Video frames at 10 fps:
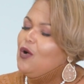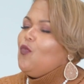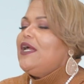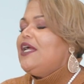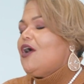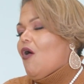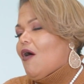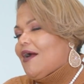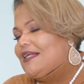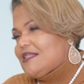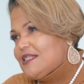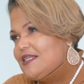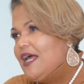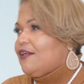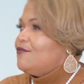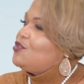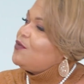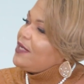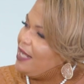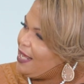we are, instead of
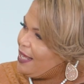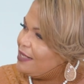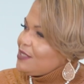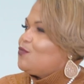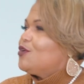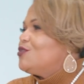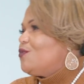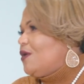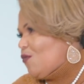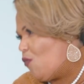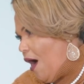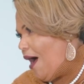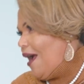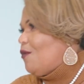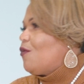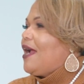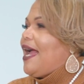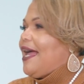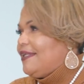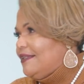doing X, we're doing Y. We're
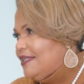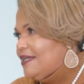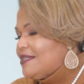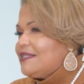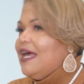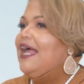adding this.